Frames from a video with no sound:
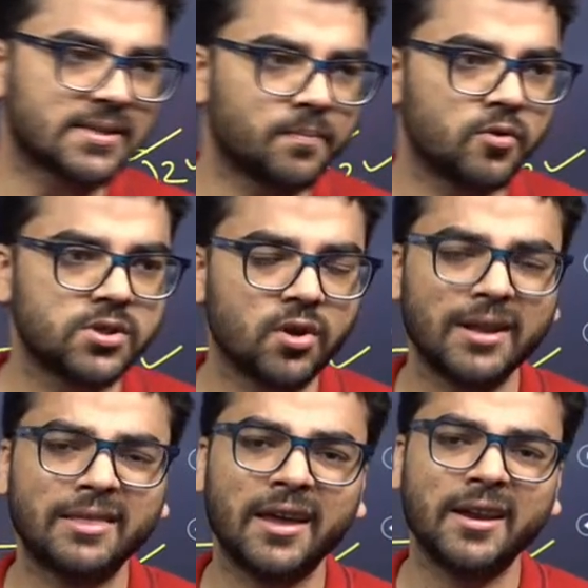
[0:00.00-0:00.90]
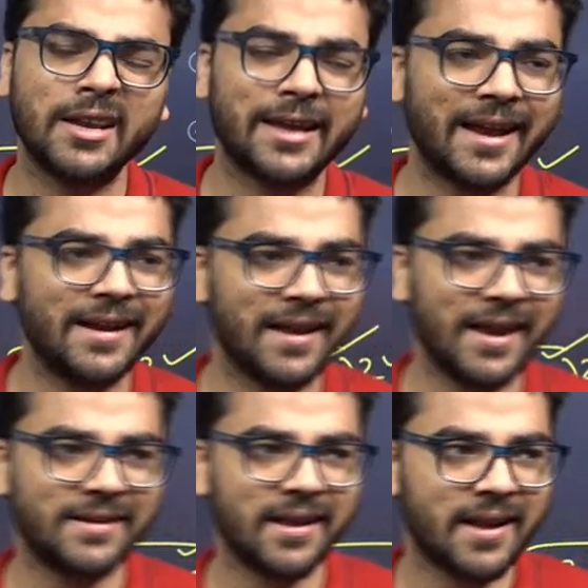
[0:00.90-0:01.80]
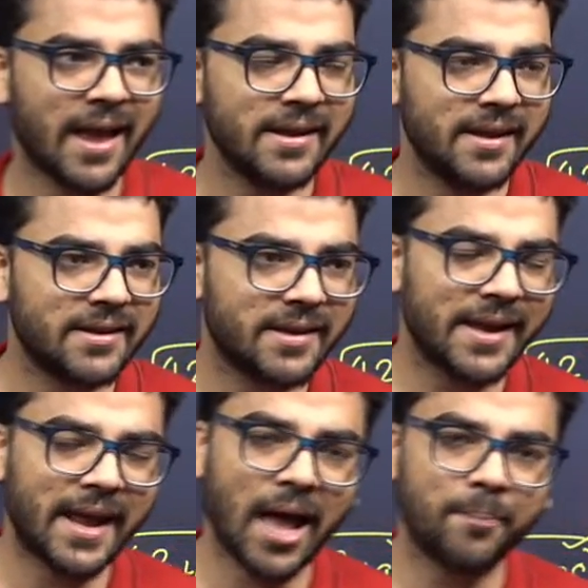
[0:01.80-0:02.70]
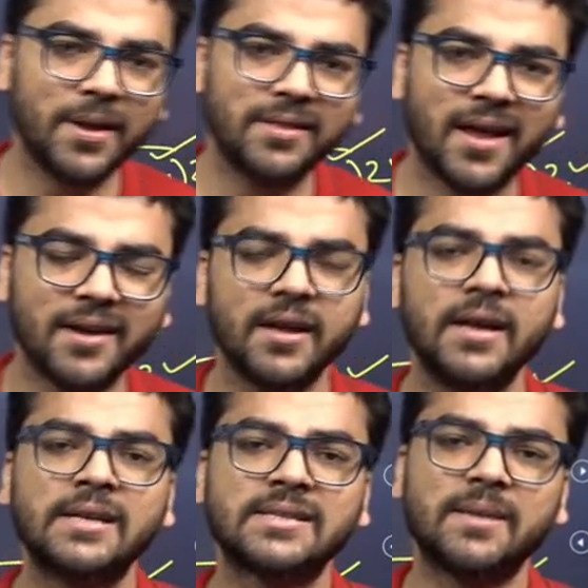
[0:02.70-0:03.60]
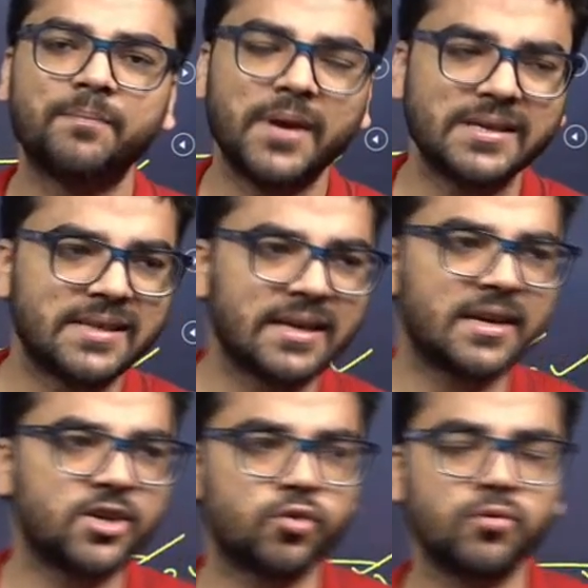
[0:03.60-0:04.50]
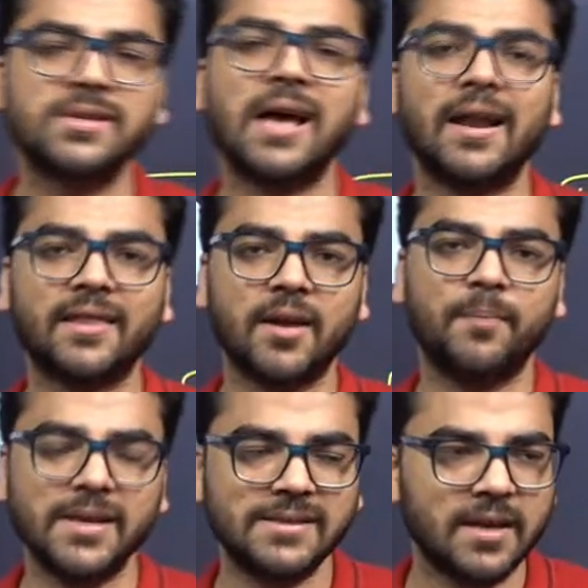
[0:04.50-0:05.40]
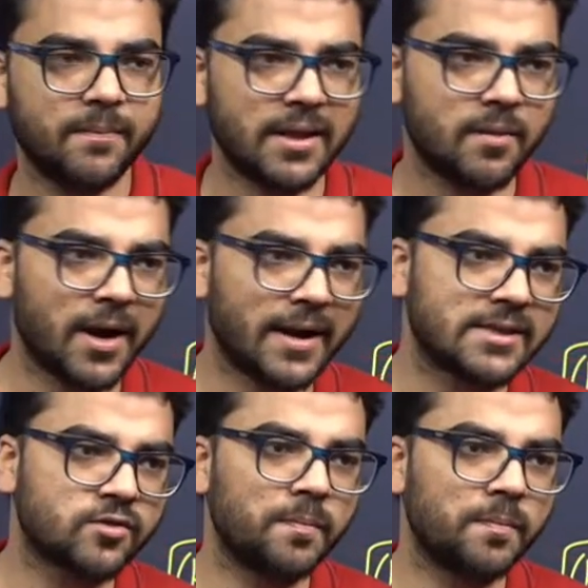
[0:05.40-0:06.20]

Suppose you are there in grade eight and nine, it can happen that some basic issues are there, basic mathematics.